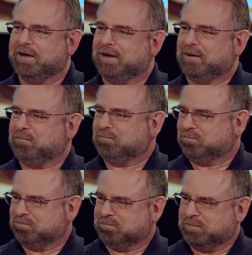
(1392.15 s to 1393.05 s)
Um,
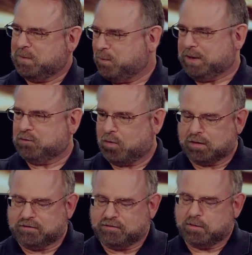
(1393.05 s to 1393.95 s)
yes. Maybe we could
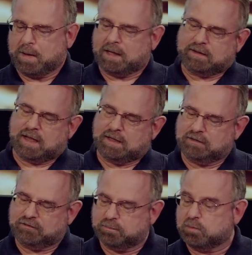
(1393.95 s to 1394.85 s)
talk just about that and
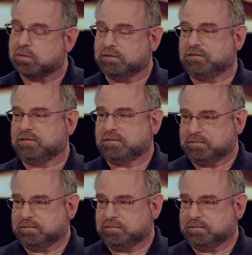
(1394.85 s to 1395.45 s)
its importance.